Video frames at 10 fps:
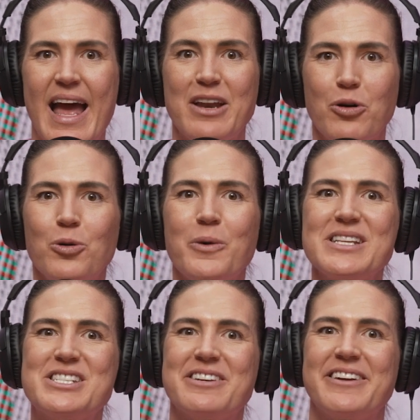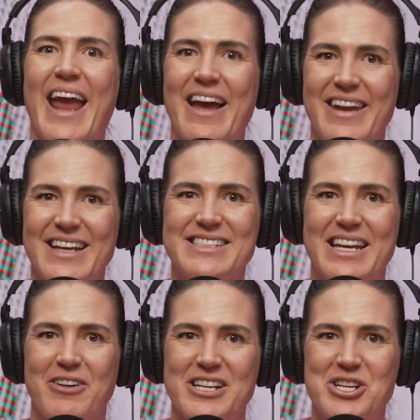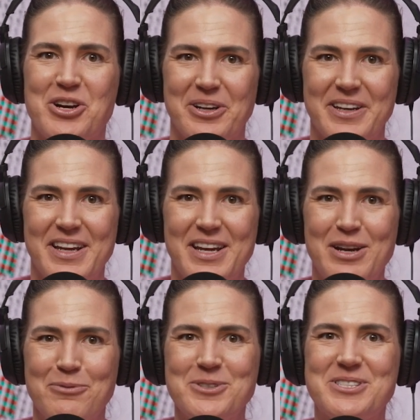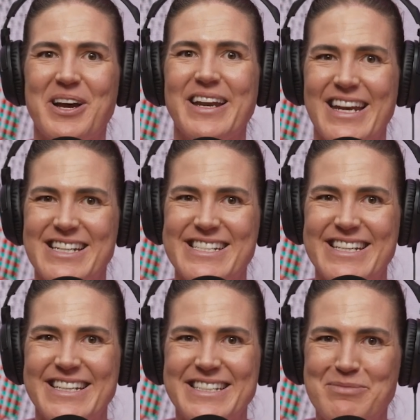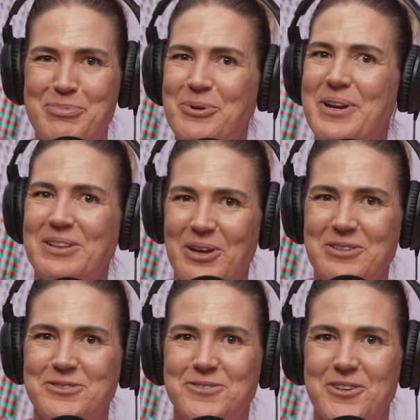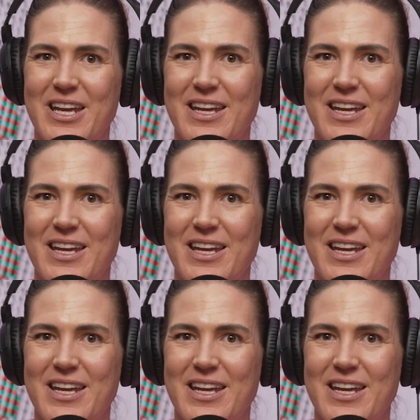and always cheering our next generation on. Woodside Energy, supporting local footy.